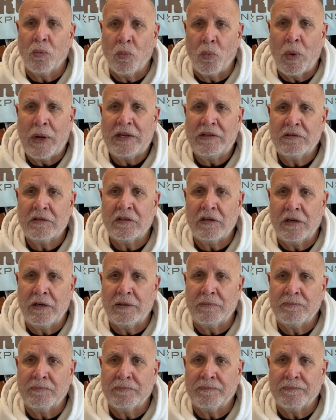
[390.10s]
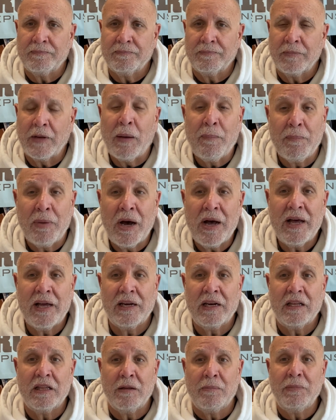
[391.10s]
Wait and see.
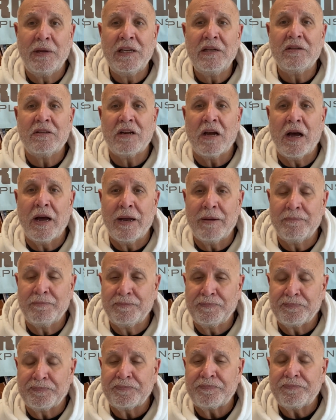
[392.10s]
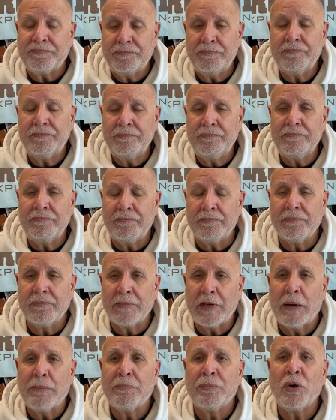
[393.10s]
But in the meantime,
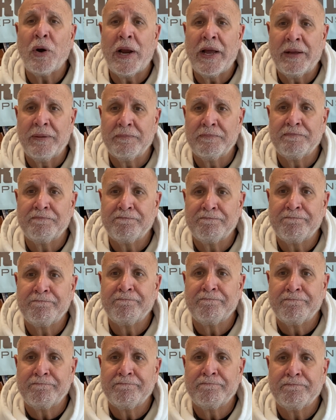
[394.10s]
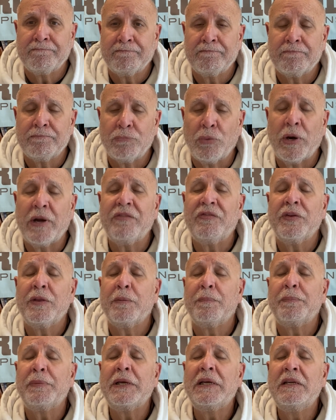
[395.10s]
pray. Pray for
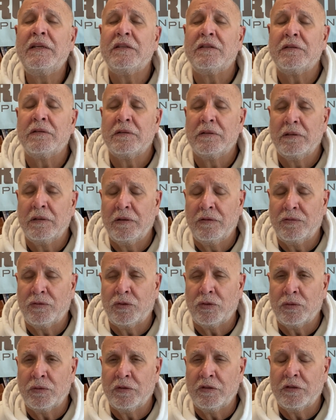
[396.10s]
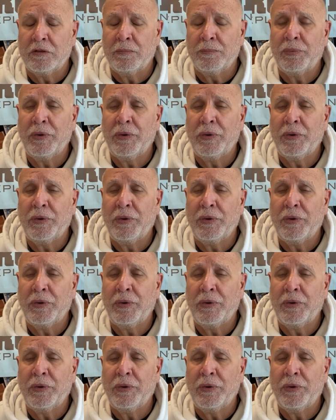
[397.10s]
the peace of Jerusalem.